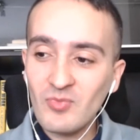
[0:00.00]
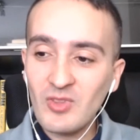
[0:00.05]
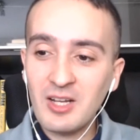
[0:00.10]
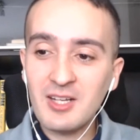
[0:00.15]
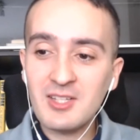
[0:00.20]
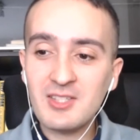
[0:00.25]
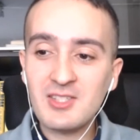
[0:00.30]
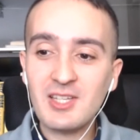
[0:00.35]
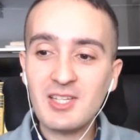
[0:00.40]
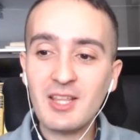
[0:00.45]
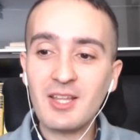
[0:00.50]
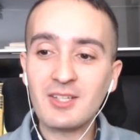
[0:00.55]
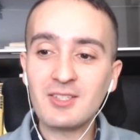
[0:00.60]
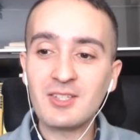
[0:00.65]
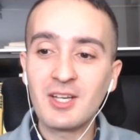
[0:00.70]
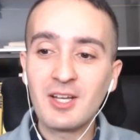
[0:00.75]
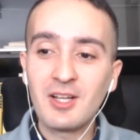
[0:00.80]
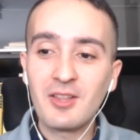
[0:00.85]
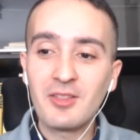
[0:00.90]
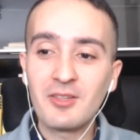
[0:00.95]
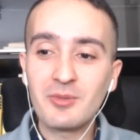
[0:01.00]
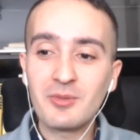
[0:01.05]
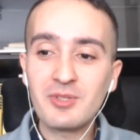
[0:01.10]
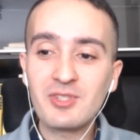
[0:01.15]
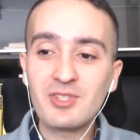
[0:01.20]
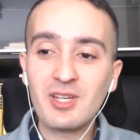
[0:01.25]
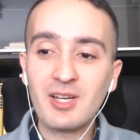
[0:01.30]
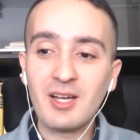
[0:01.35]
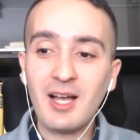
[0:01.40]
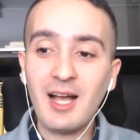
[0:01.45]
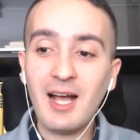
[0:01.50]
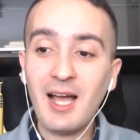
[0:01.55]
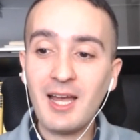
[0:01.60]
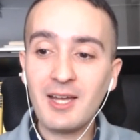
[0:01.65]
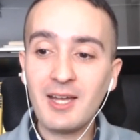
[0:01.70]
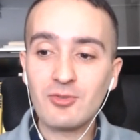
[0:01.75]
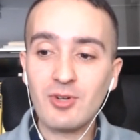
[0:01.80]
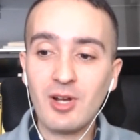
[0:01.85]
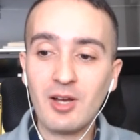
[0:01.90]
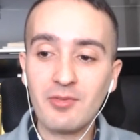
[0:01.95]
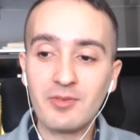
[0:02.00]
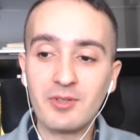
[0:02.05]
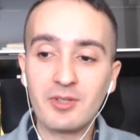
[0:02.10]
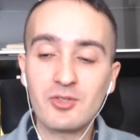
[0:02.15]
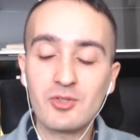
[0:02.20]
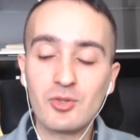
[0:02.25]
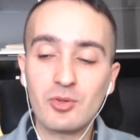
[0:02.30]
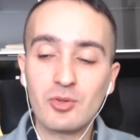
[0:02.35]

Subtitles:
let's say that there is a high traffic